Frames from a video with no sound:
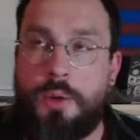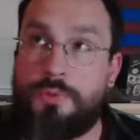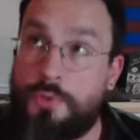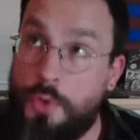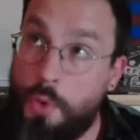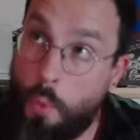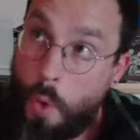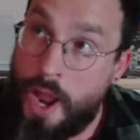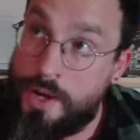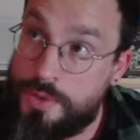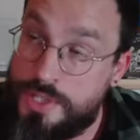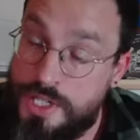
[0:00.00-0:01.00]
For the
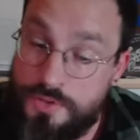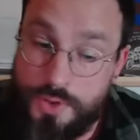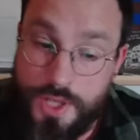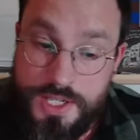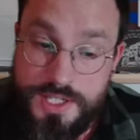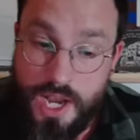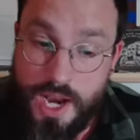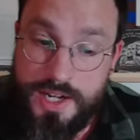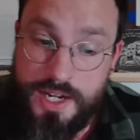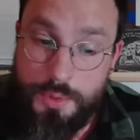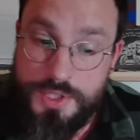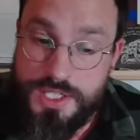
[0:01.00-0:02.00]
wide receiver they
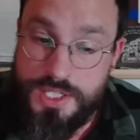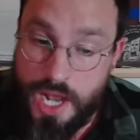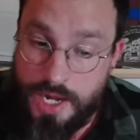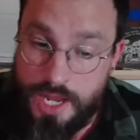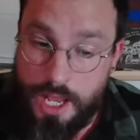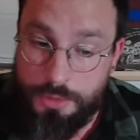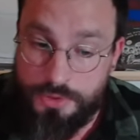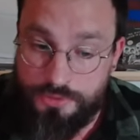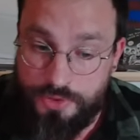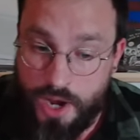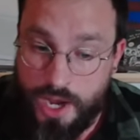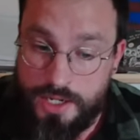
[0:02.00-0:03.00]
signed, I was not able to
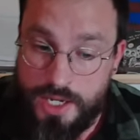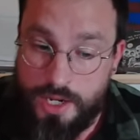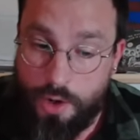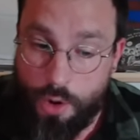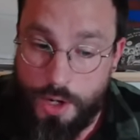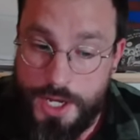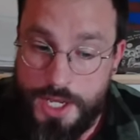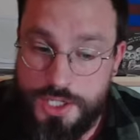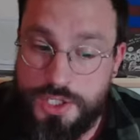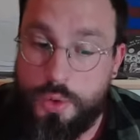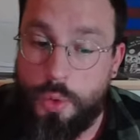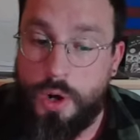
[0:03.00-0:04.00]
find an RAS
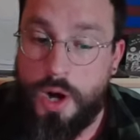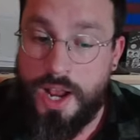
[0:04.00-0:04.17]
score.